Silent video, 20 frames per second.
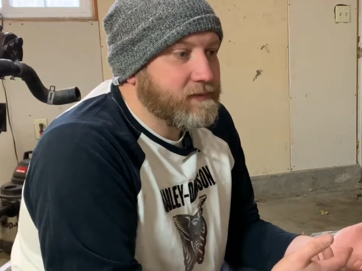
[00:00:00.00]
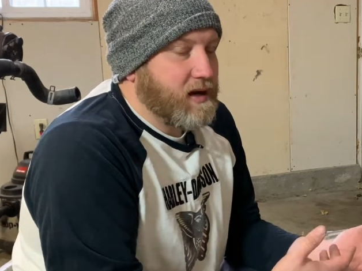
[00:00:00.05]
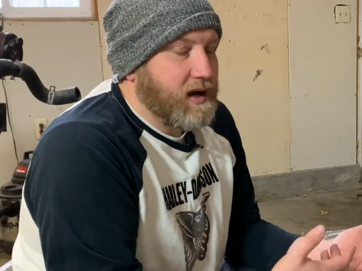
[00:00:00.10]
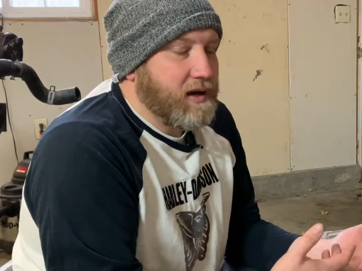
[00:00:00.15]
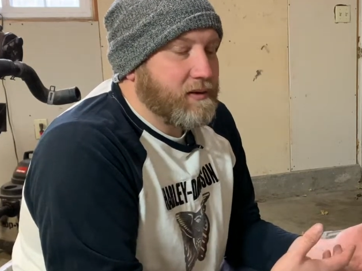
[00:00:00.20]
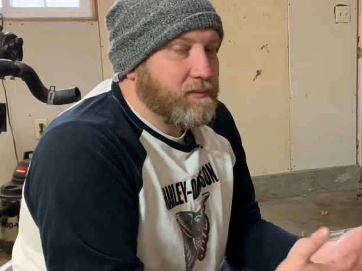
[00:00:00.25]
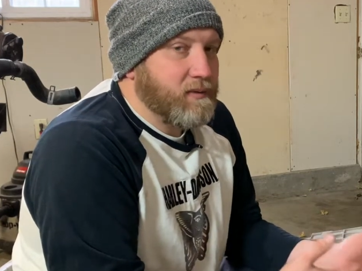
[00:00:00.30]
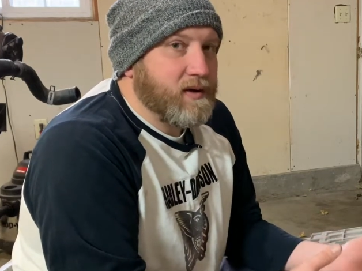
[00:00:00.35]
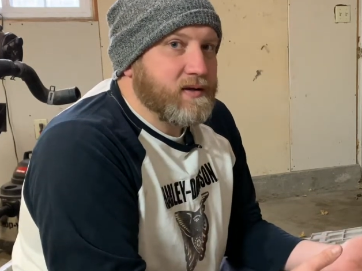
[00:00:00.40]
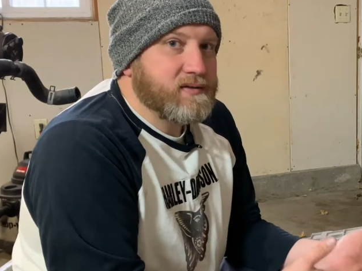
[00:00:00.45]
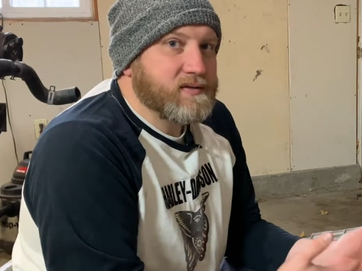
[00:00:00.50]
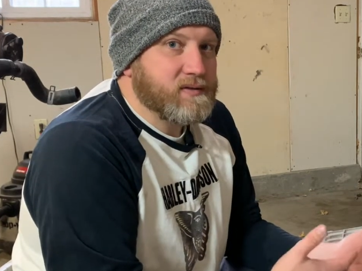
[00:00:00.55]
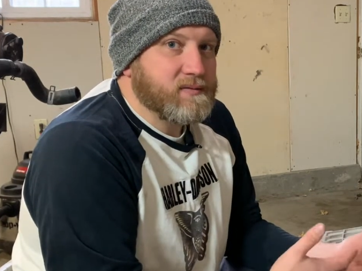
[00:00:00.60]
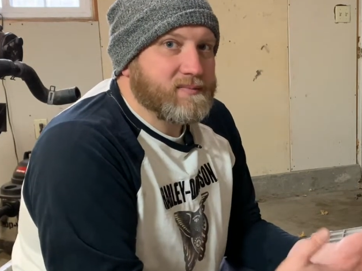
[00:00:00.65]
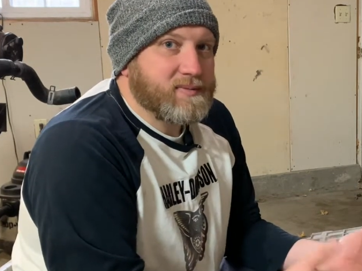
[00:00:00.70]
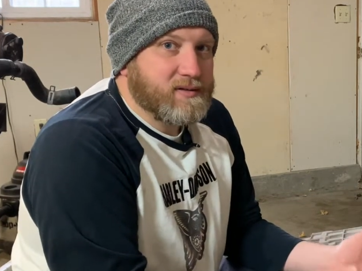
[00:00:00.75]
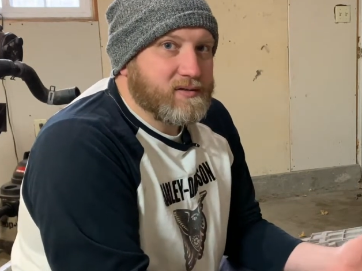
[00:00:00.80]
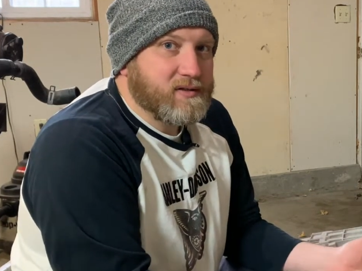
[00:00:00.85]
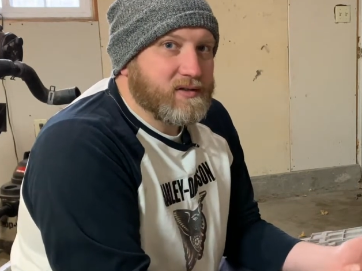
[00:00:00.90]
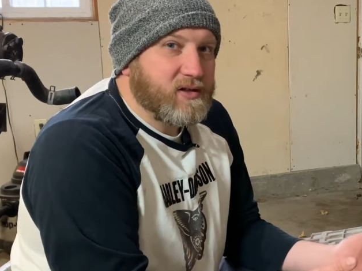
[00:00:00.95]
I want to
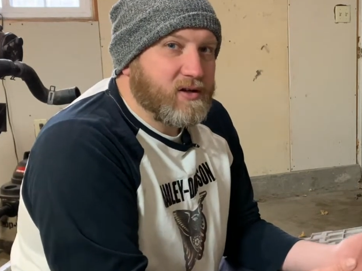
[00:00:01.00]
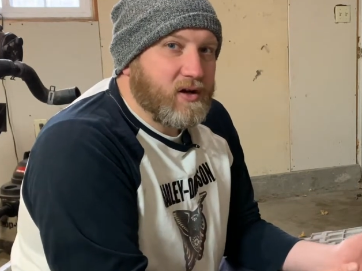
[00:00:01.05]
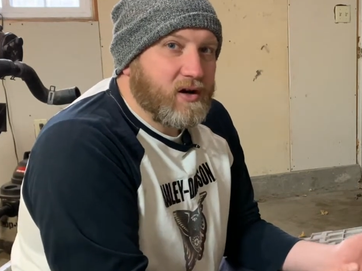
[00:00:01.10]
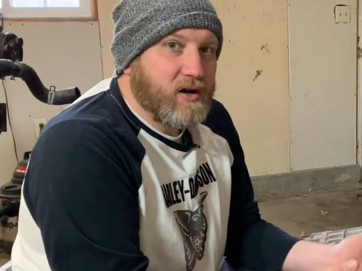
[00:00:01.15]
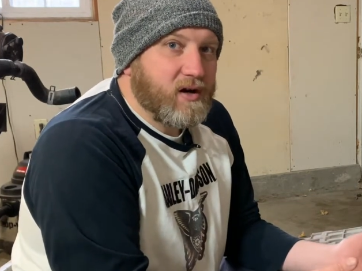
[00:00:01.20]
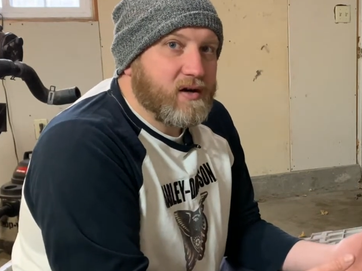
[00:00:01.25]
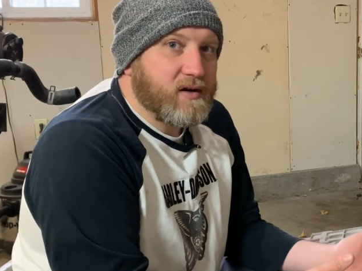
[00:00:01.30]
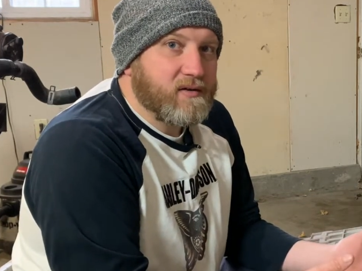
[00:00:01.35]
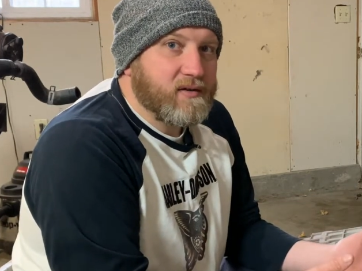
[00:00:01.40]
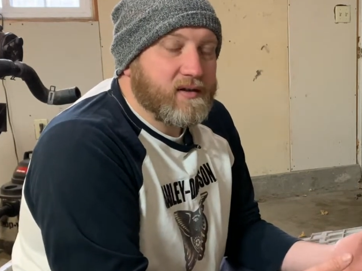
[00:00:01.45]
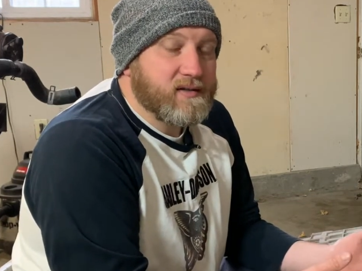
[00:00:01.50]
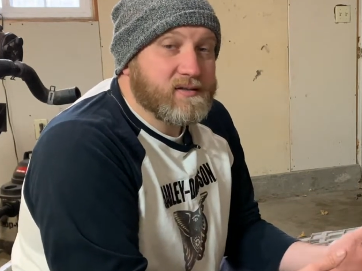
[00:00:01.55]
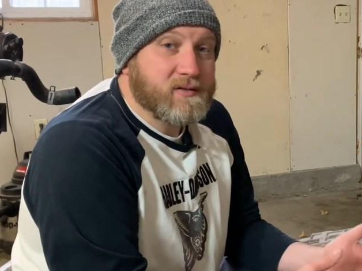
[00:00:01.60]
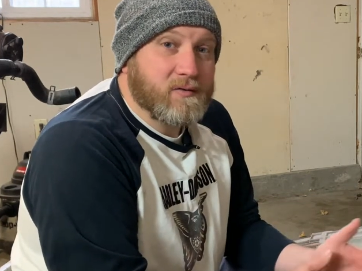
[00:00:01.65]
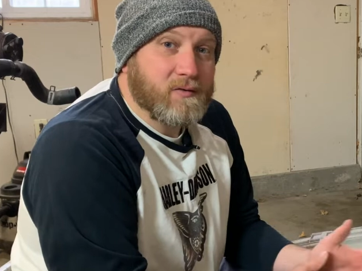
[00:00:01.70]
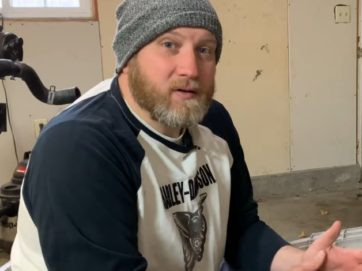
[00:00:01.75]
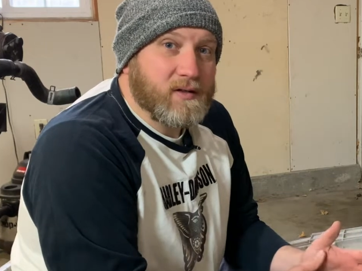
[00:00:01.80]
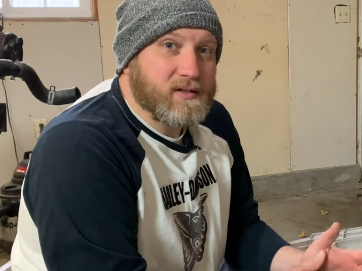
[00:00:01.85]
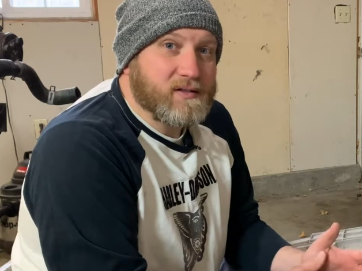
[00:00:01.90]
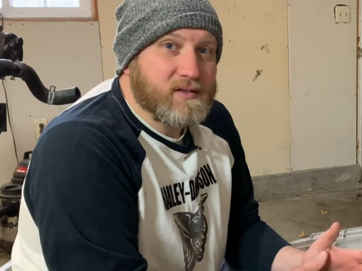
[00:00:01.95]
build a car that's
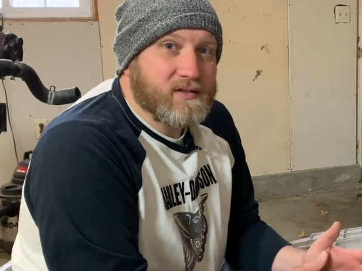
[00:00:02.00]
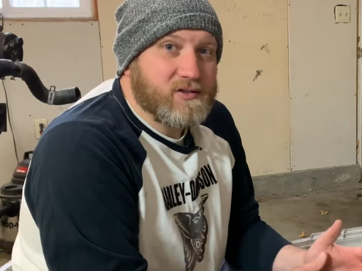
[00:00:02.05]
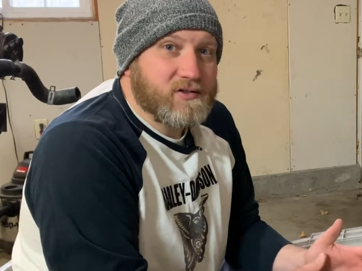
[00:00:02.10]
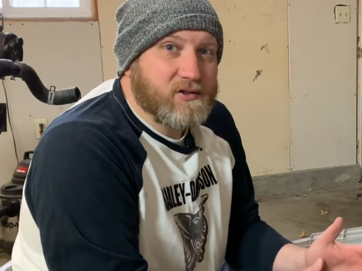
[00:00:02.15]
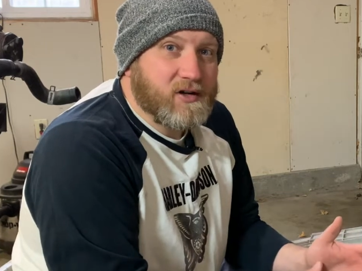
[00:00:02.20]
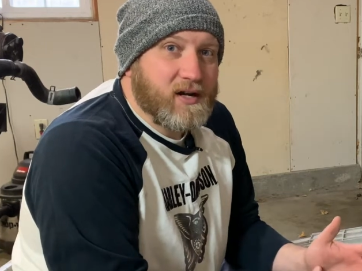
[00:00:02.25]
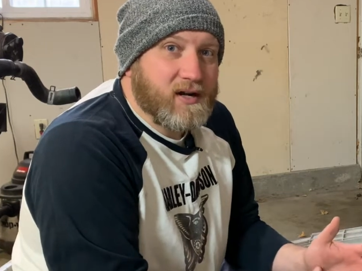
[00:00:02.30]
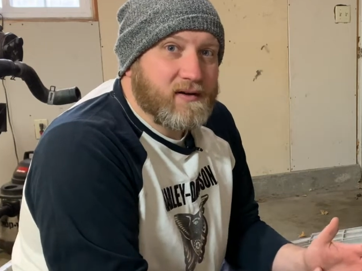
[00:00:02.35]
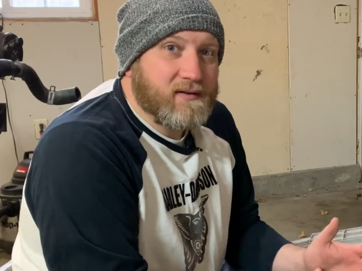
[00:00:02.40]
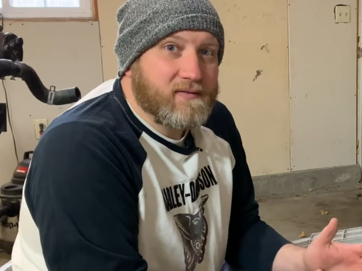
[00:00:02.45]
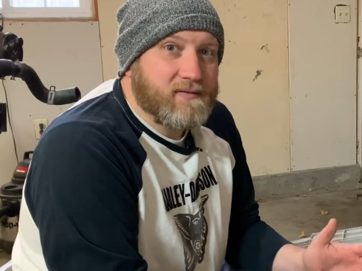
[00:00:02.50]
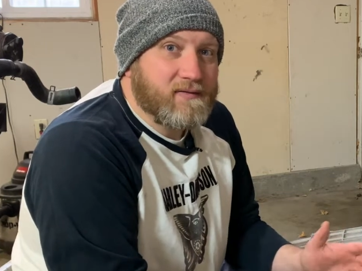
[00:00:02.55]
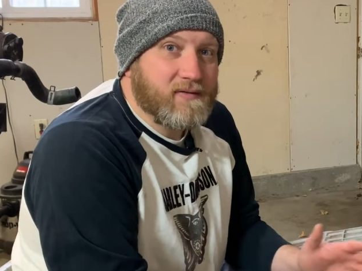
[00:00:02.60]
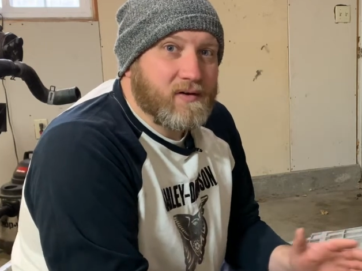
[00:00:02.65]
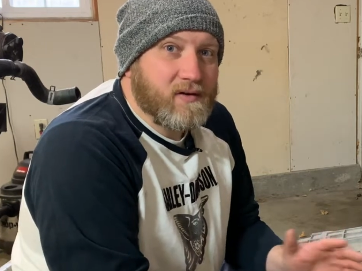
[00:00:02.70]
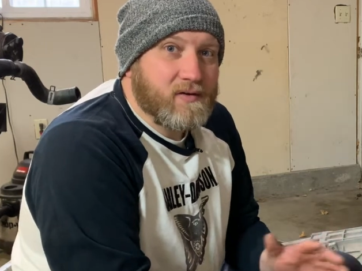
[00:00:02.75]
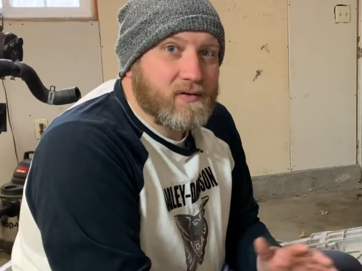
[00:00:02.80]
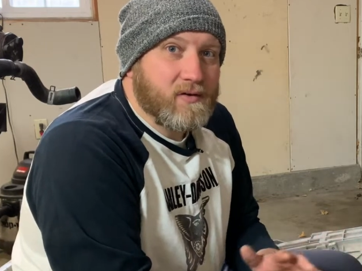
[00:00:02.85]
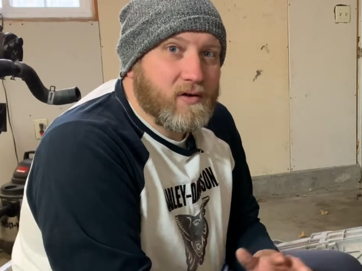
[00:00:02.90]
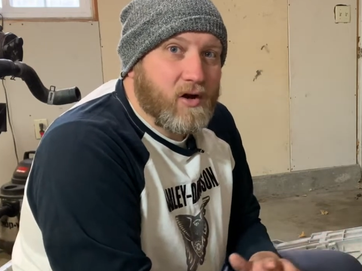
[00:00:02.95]
going to drive
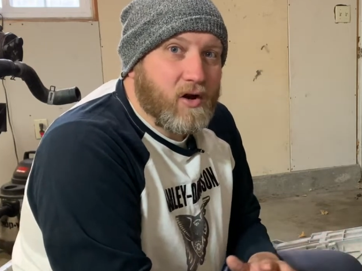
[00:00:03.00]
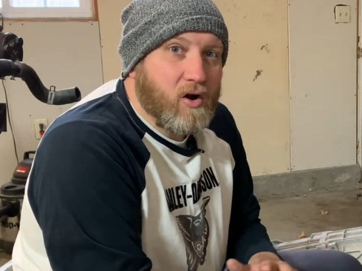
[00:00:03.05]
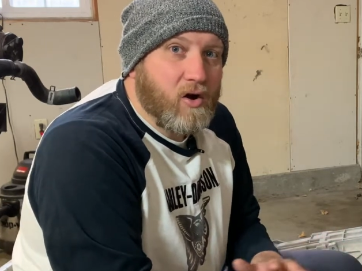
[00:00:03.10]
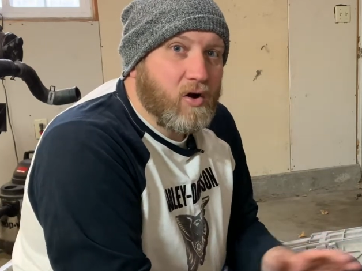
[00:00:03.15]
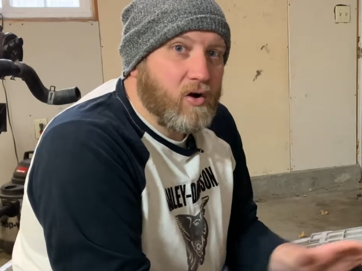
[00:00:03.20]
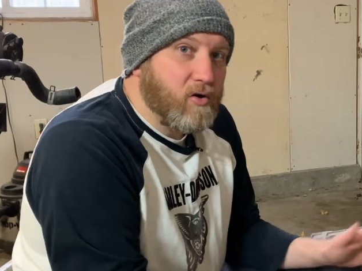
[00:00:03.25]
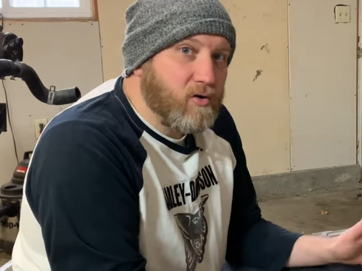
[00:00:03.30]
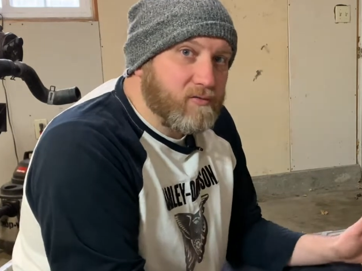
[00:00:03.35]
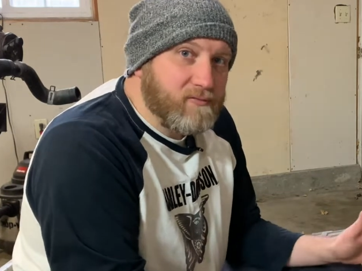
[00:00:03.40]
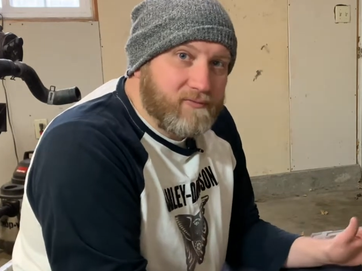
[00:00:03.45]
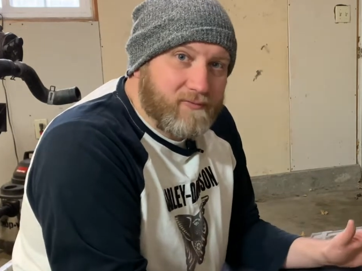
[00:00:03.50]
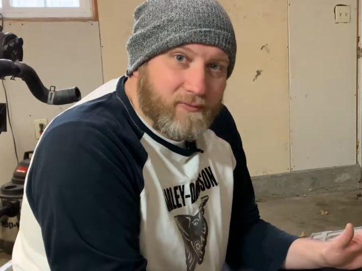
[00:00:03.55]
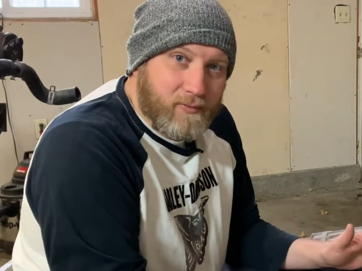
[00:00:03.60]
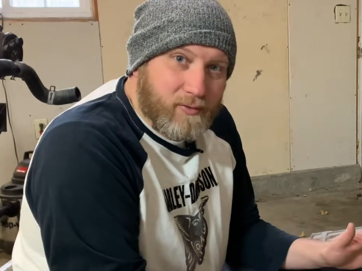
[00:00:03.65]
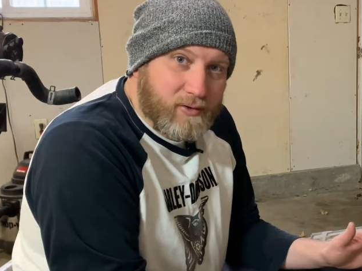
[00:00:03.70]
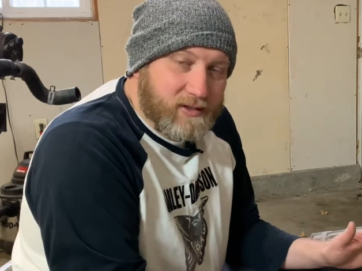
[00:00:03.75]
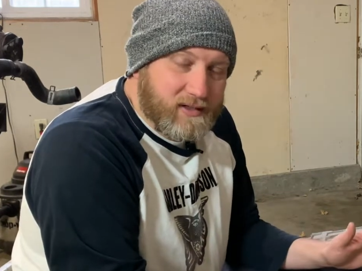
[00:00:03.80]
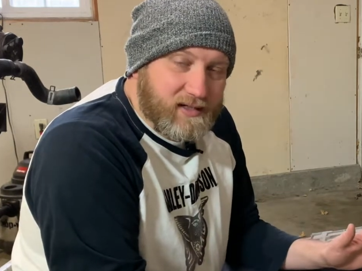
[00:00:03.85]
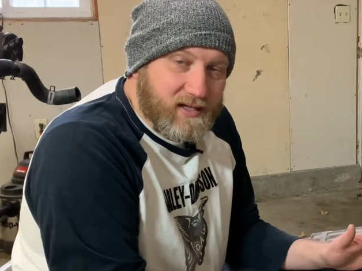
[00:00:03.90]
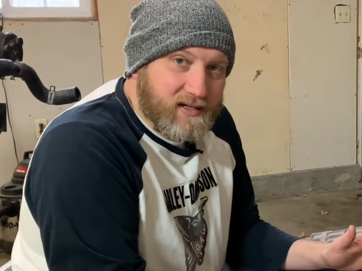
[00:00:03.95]
all
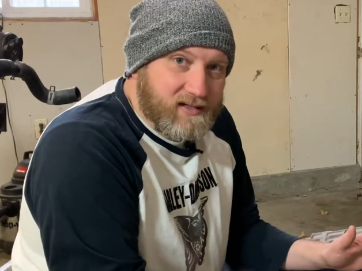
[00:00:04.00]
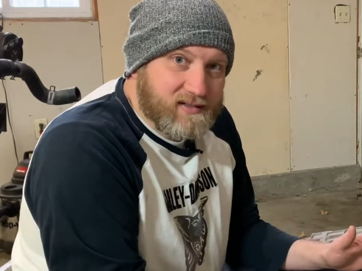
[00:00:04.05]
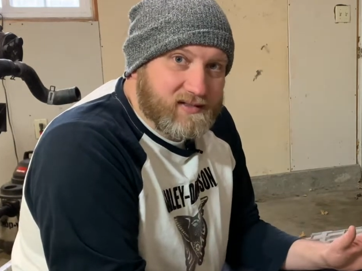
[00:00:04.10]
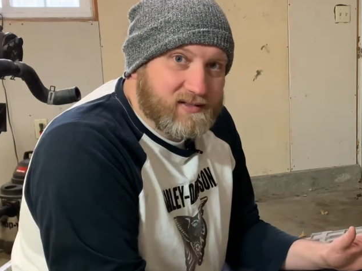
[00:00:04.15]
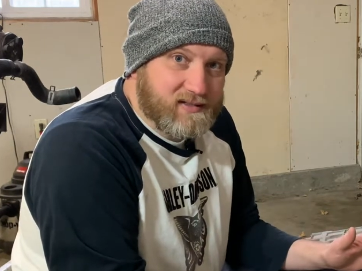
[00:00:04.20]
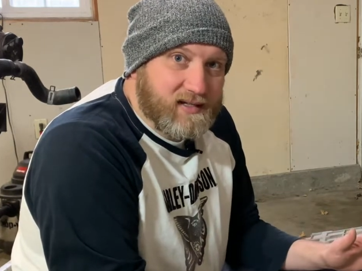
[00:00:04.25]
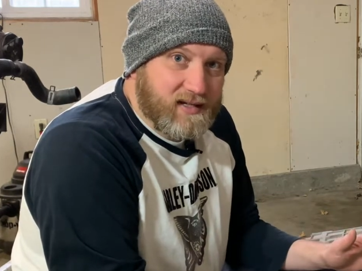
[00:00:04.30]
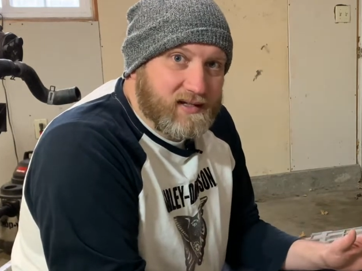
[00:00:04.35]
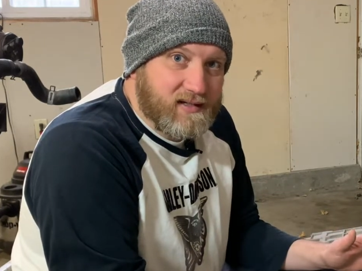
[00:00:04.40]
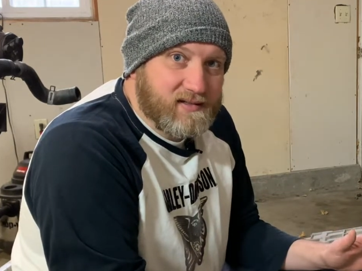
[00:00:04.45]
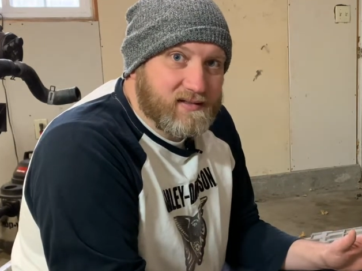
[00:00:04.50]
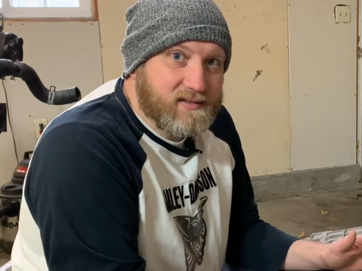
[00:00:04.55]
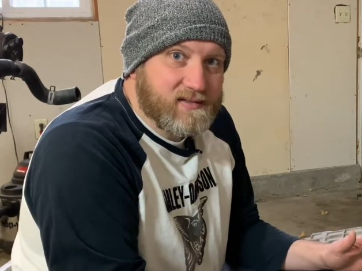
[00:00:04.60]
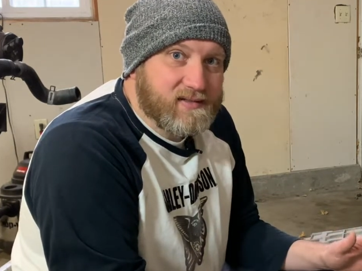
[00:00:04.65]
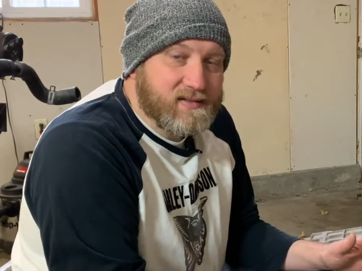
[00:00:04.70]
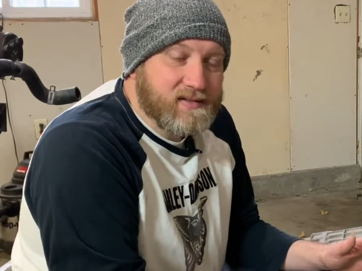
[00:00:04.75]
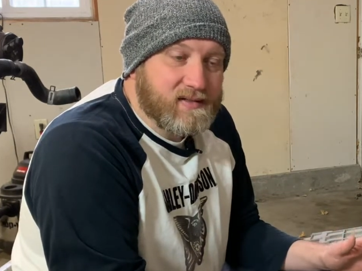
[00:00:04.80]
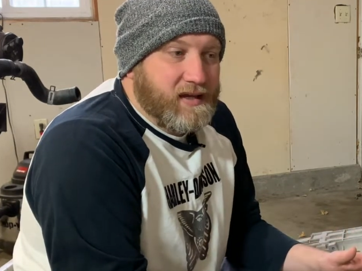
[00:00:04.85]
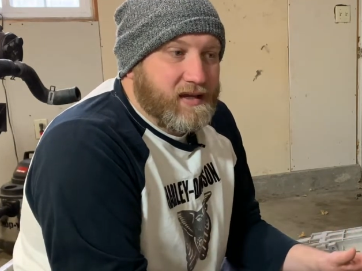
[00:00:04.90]
48 states.